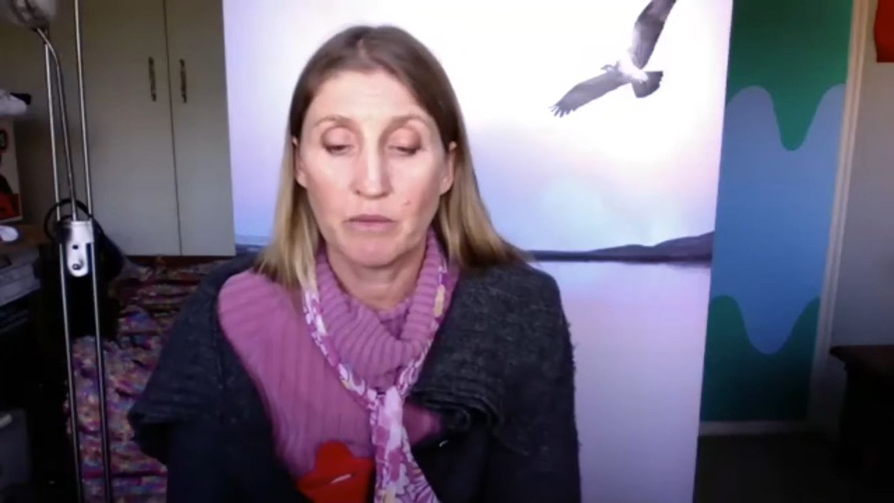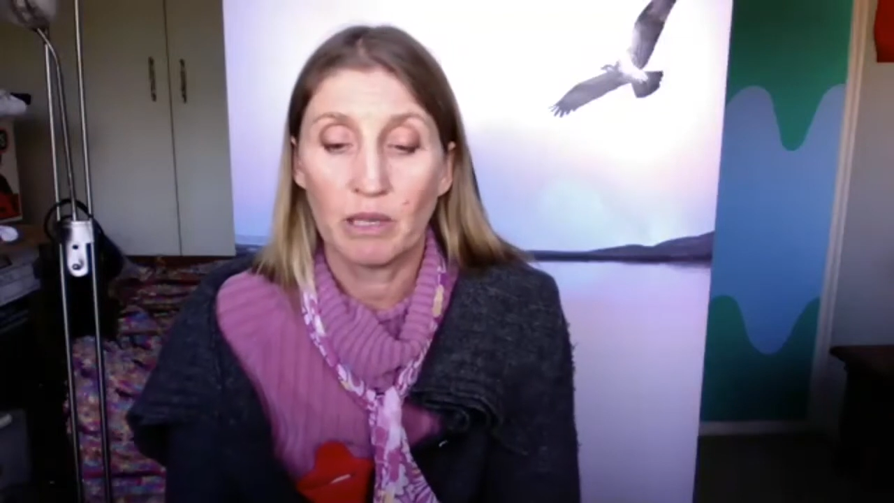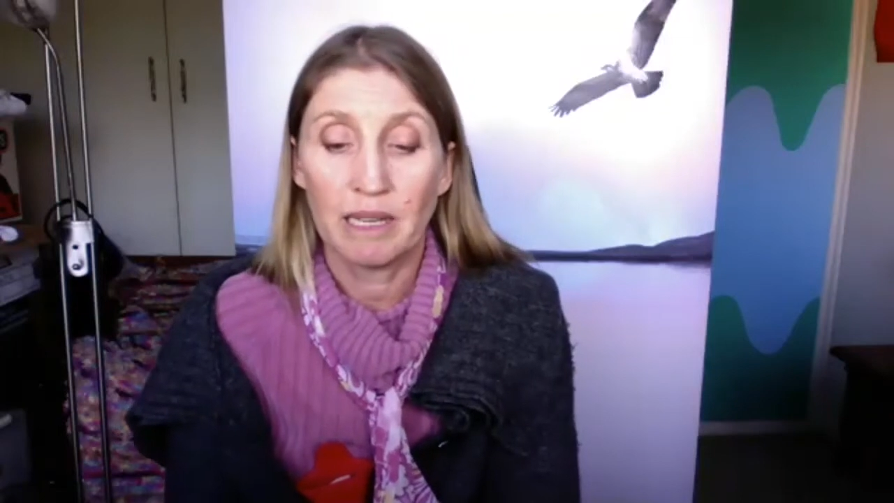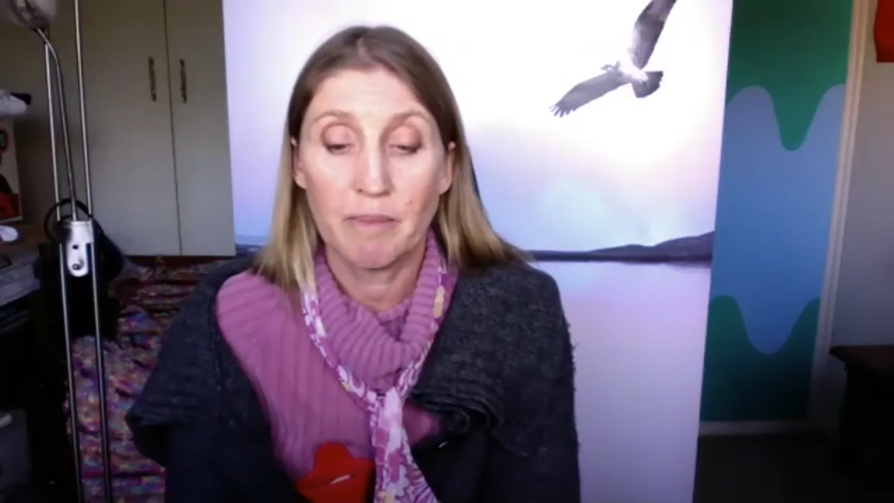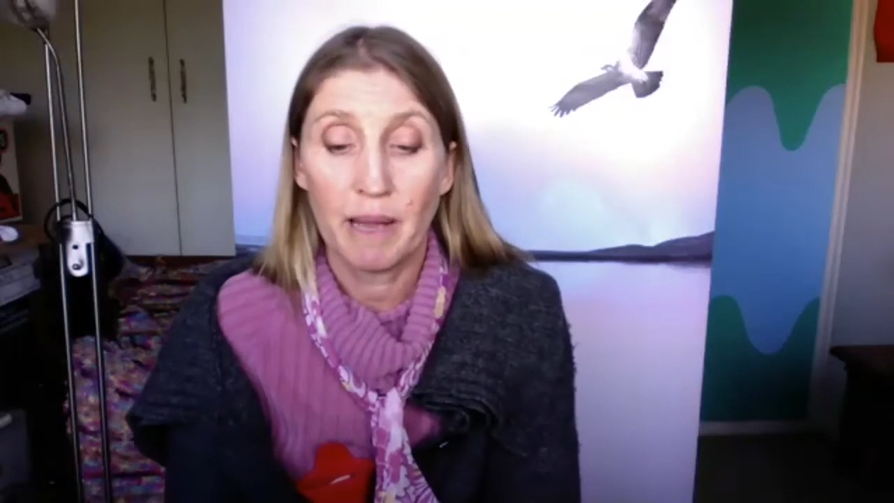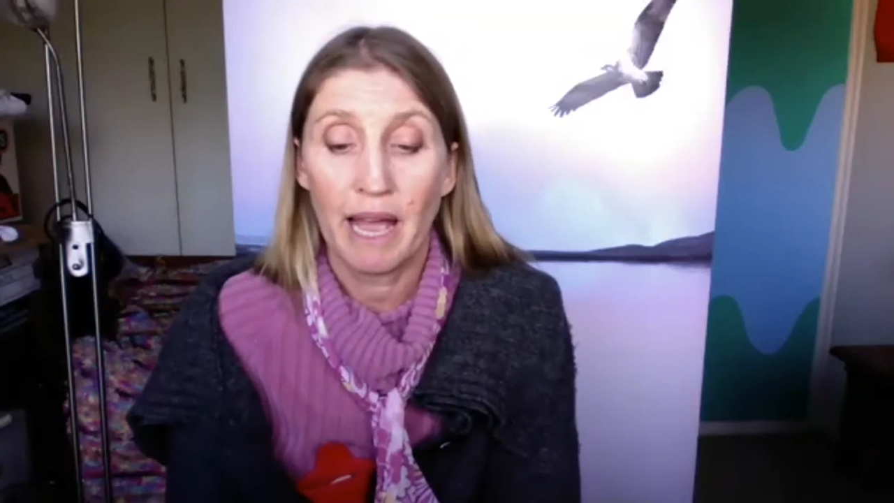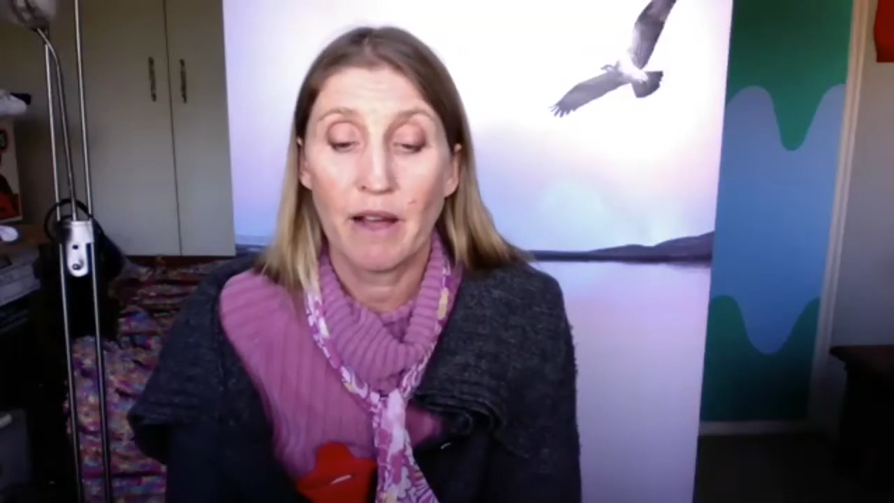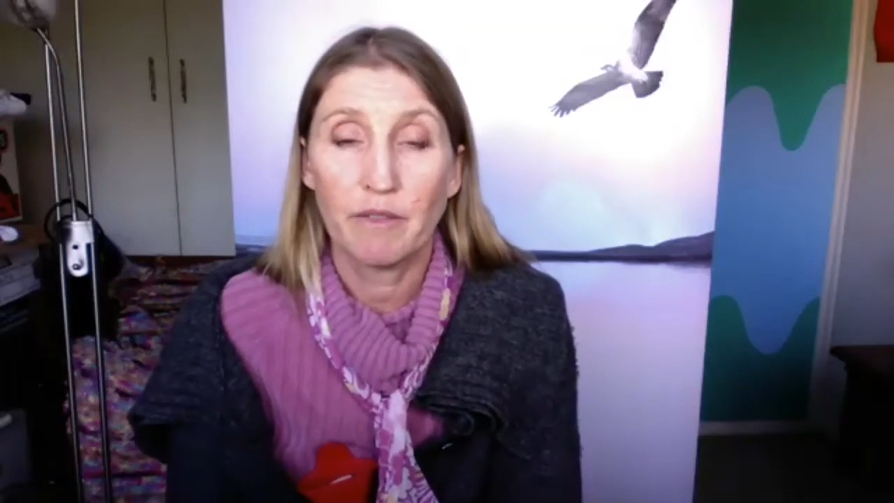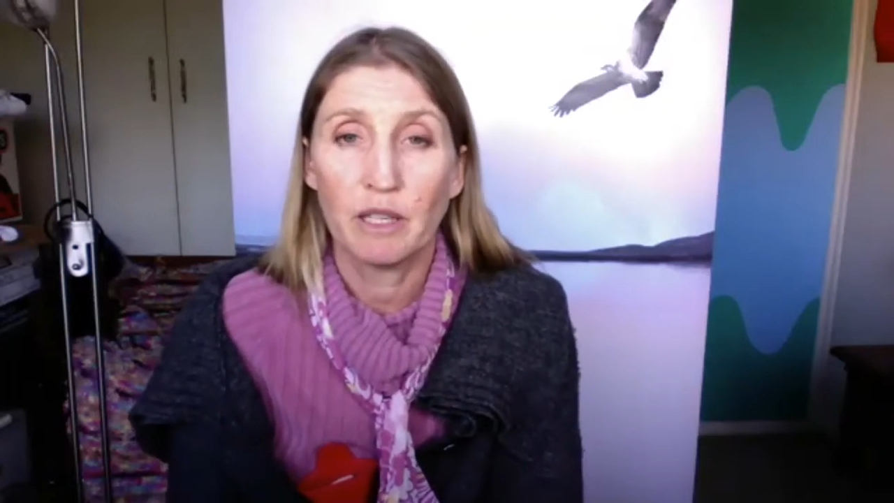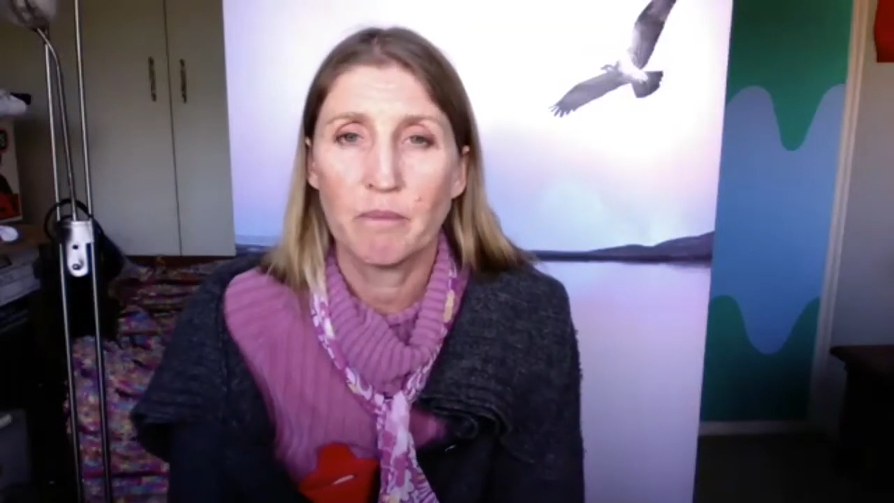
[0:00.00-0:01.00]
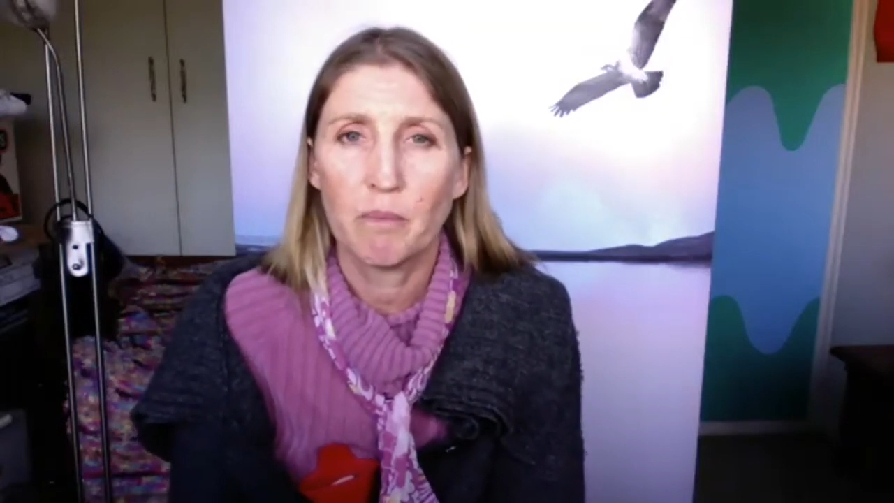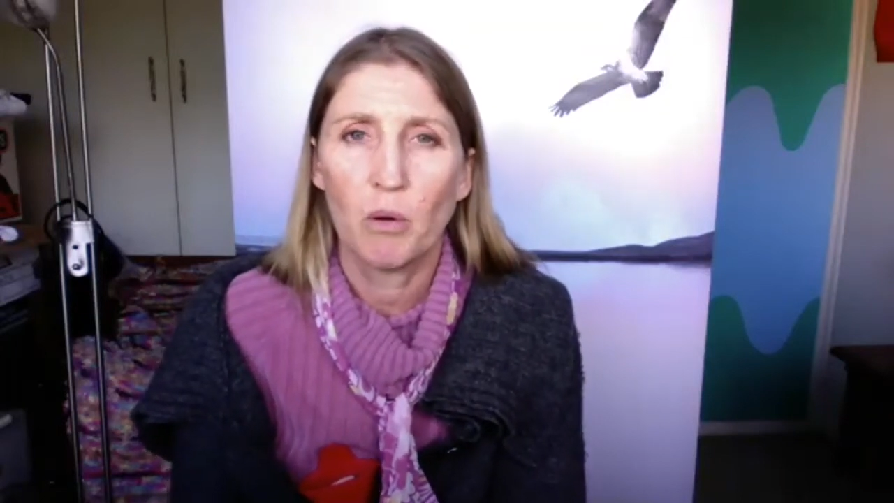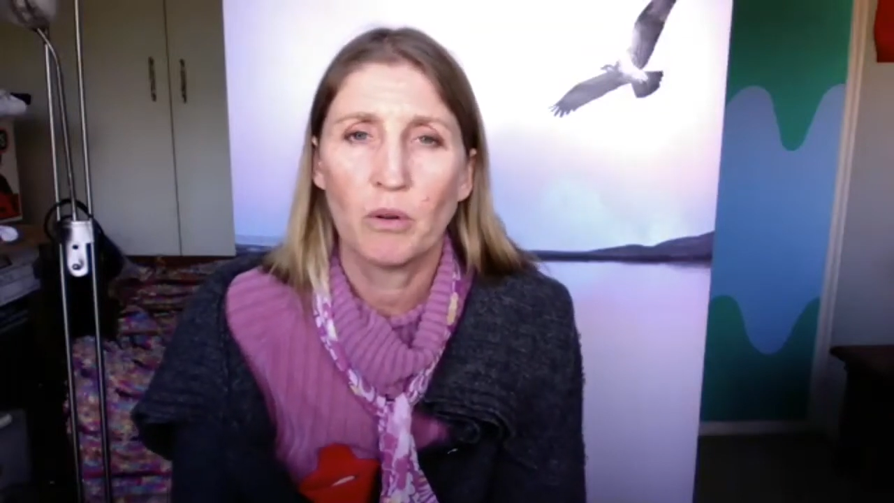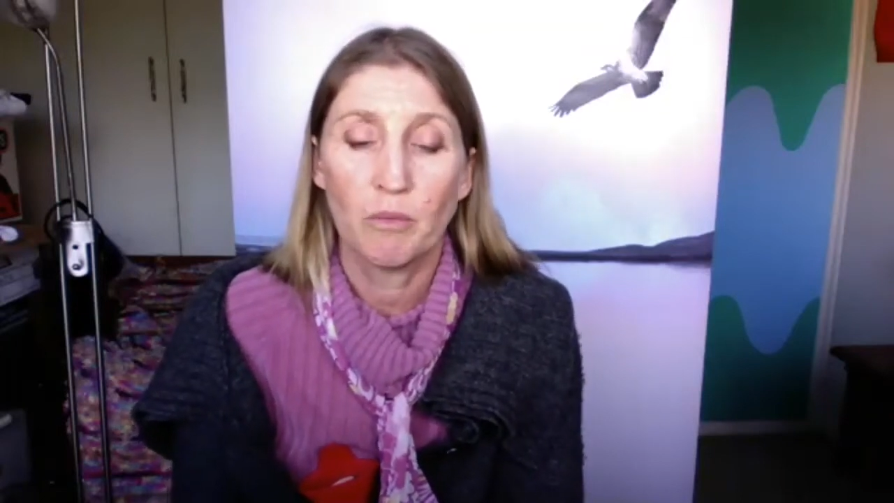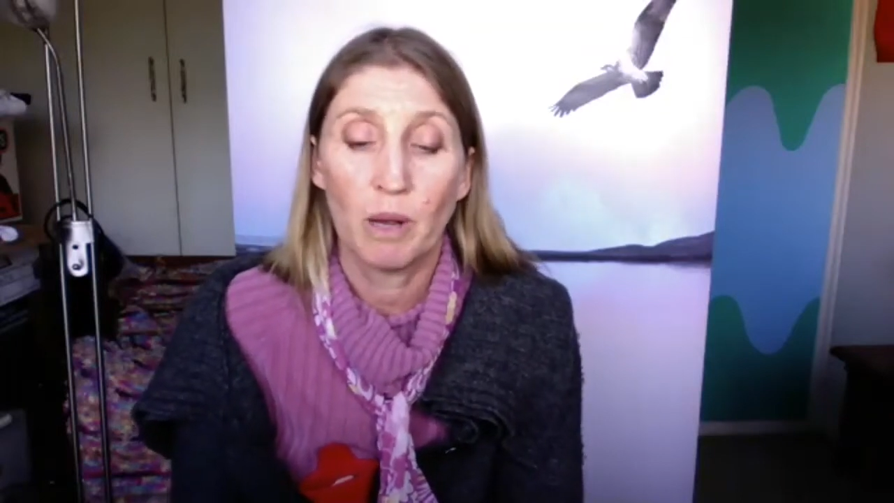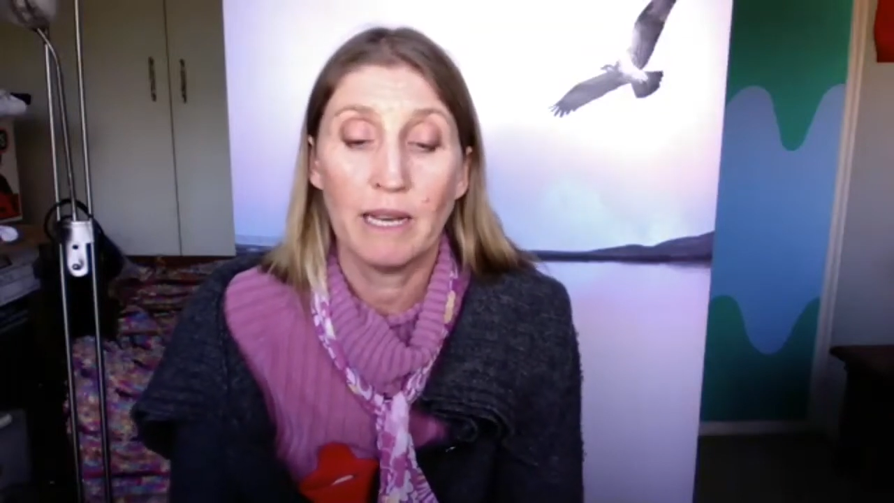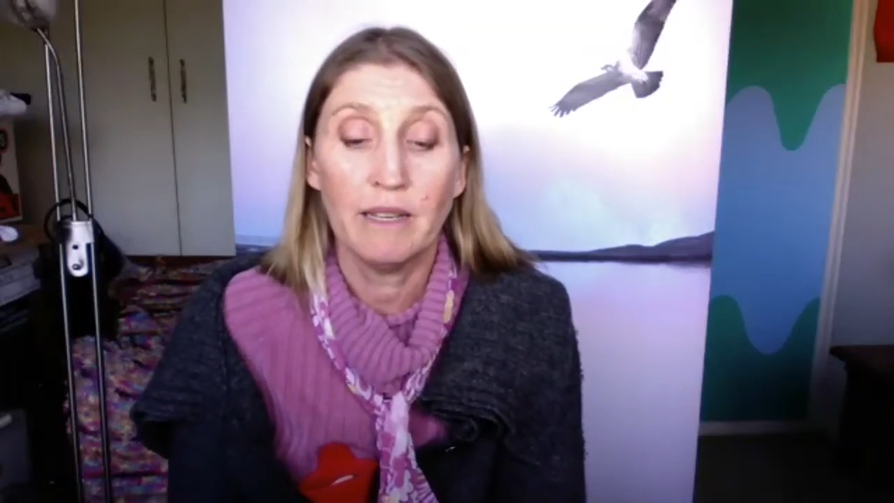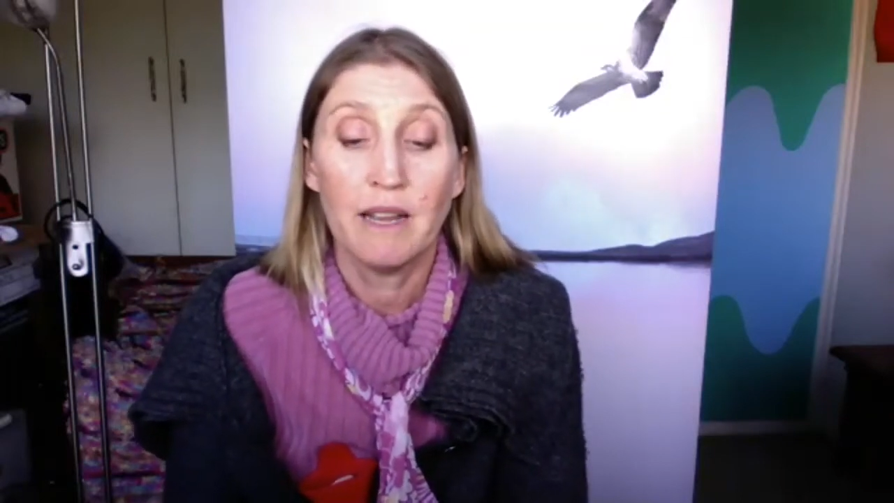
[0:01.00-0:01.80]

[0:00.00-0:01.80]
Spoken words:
really a powerful, important one.